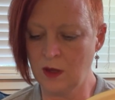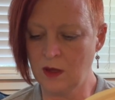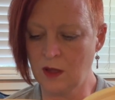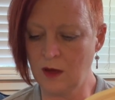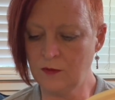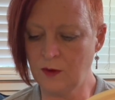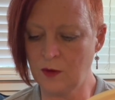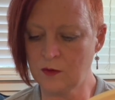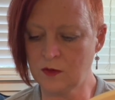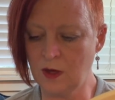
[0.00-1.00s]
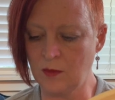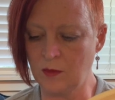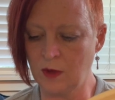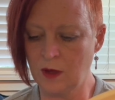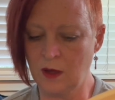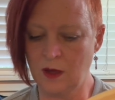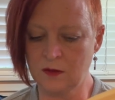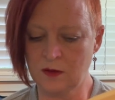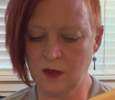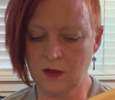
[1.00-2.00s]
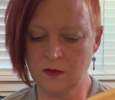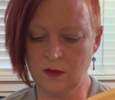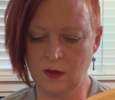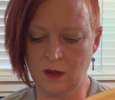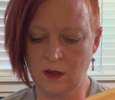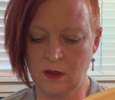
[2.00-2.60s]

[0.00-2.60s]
Life owes them, as they see it,